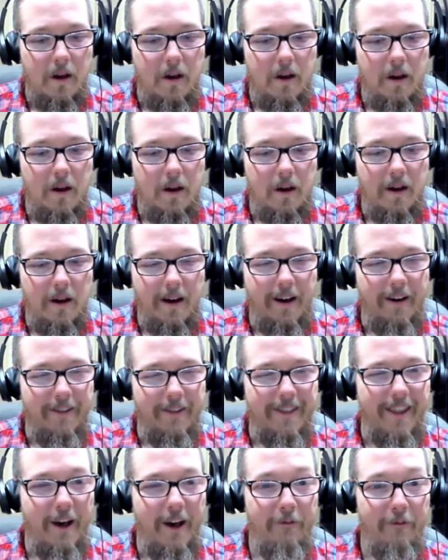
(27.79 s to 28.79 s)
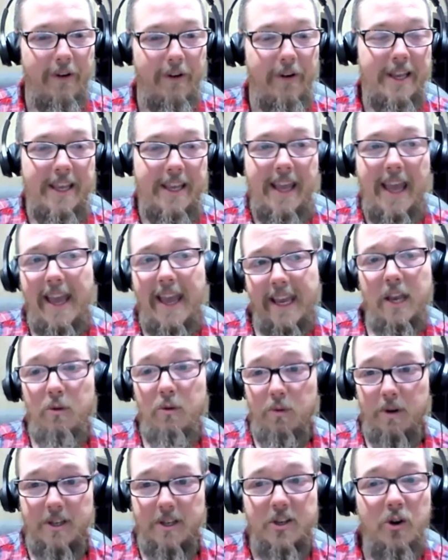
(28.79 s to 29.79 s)
a very Yankee
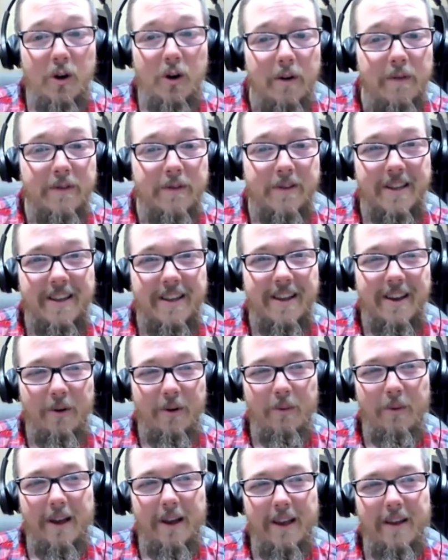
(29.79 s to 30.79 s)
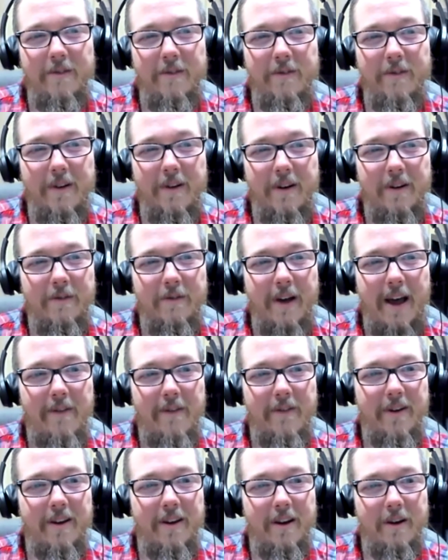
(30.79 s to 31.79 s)
reserved way of
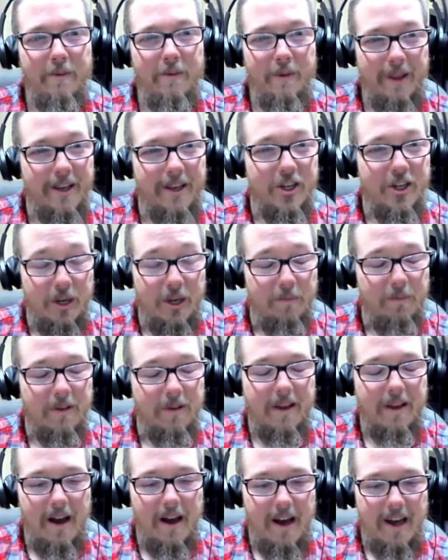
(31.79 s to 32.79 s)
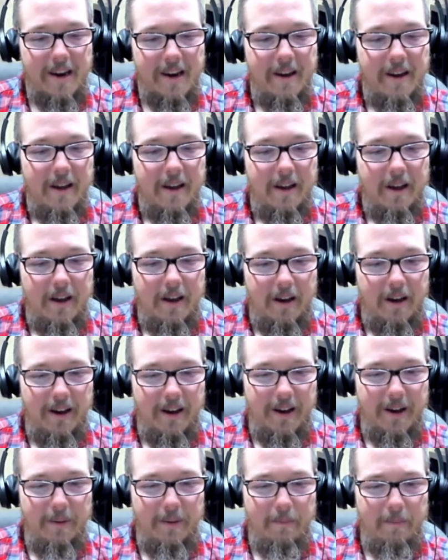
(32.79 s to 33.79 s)
having a relationship with God.
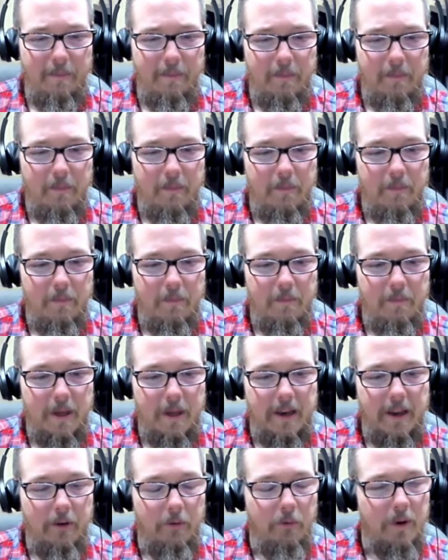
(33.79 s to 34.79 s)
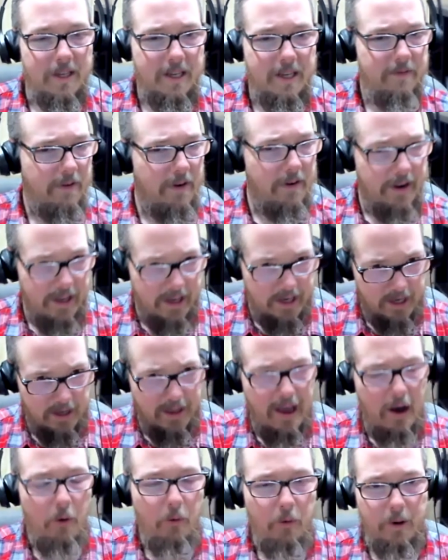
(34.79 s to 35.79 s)
But it wasn't very
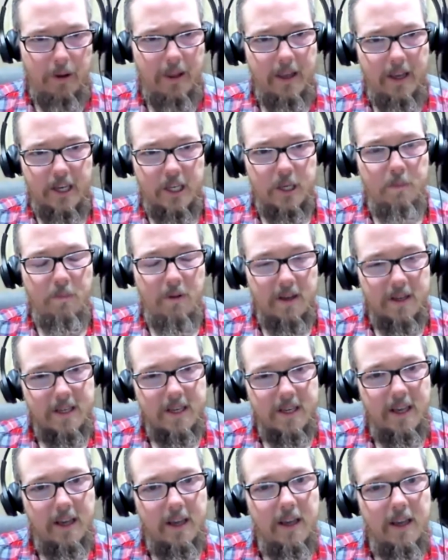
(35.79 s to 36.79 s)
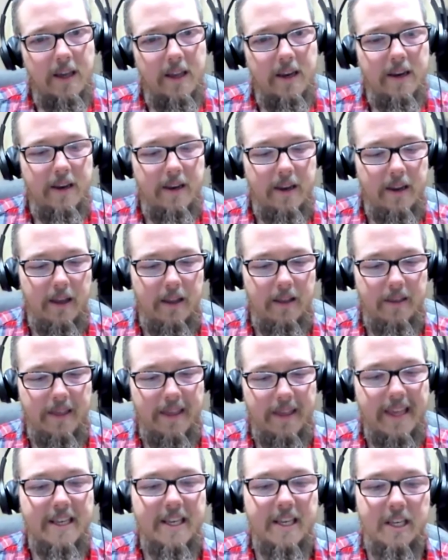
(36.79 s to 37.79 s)
outwardly explicit. And
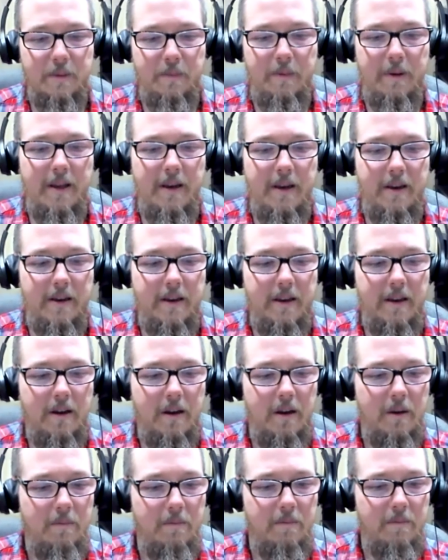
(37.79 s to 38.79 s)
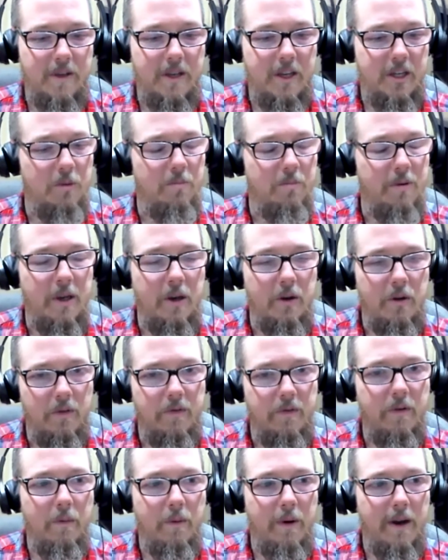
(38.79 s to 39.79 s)
this has been such a
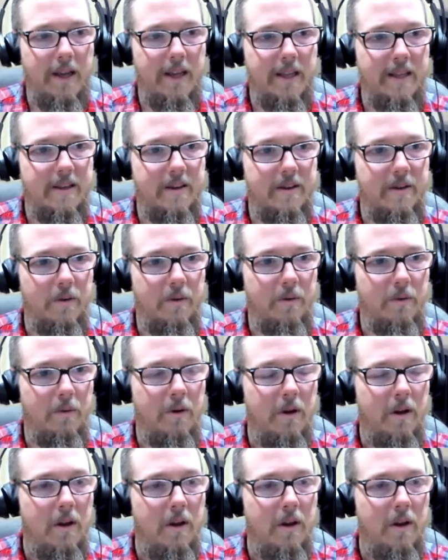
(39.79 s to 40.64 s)
beautiful way to